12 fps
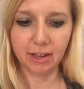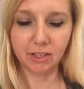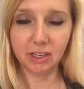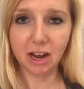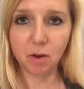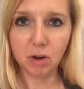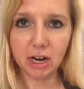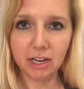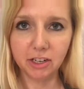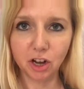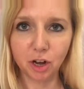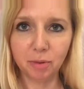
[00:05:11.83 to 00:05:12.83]
So now we're going
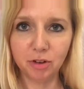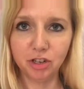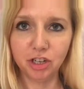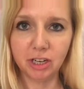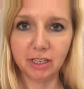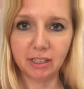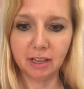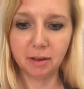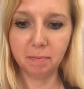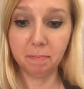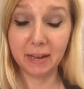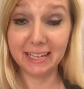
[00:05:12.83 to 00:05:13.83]
to talk about just
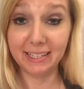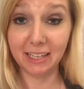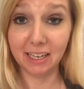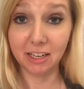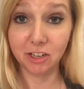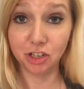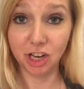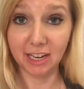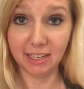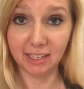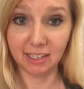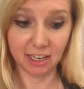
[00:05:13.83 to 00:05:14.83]
the basic
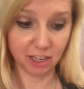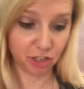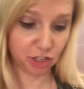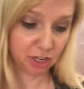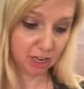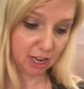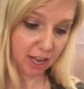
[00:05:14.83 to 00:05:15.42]
chain stitch.